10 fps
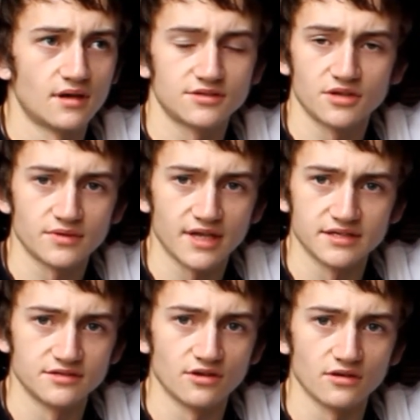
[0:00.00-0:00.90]
don't know what that
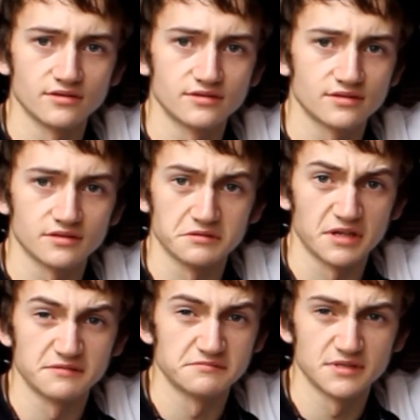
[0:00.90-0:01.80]
is in dollars.
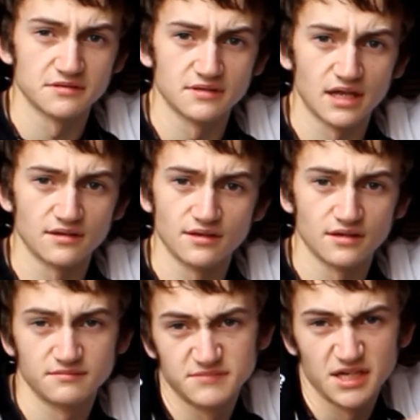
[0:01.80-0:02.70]

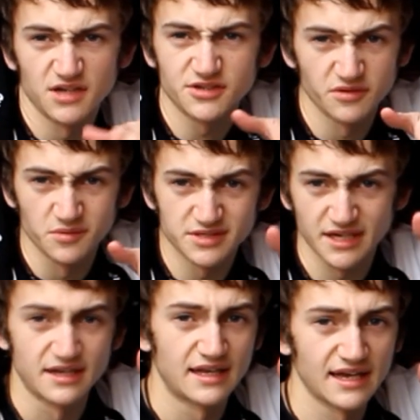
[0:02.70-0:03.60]
I don't really want to
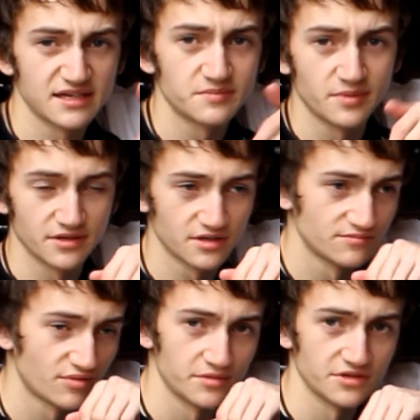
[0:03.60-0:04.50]
take a guess, but you
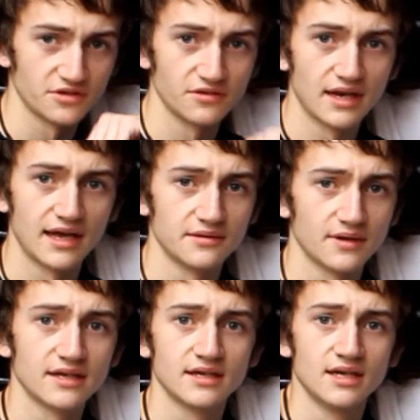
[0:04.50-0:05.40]
can probably just Google it
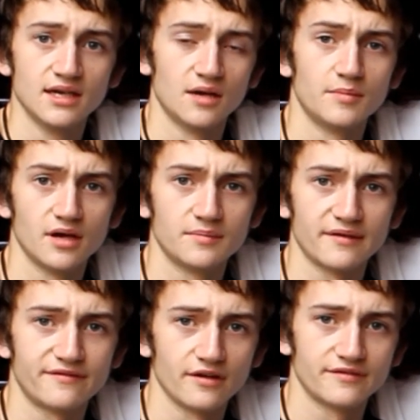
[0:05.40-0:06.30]
anyway.
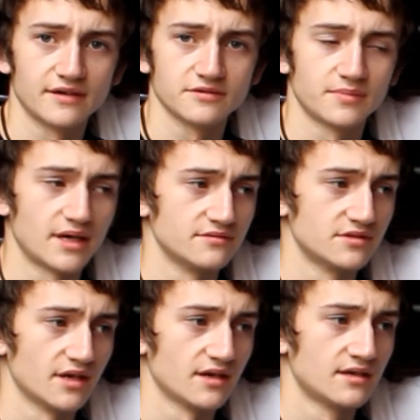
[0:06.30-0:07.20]
About
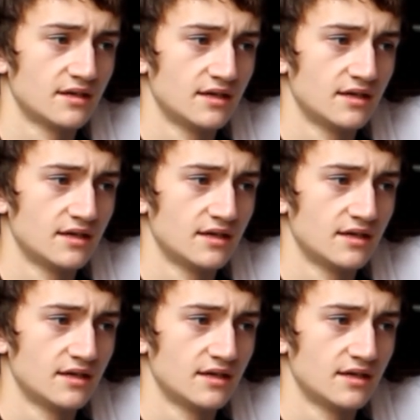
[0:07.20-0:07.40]
£5,000, yeah.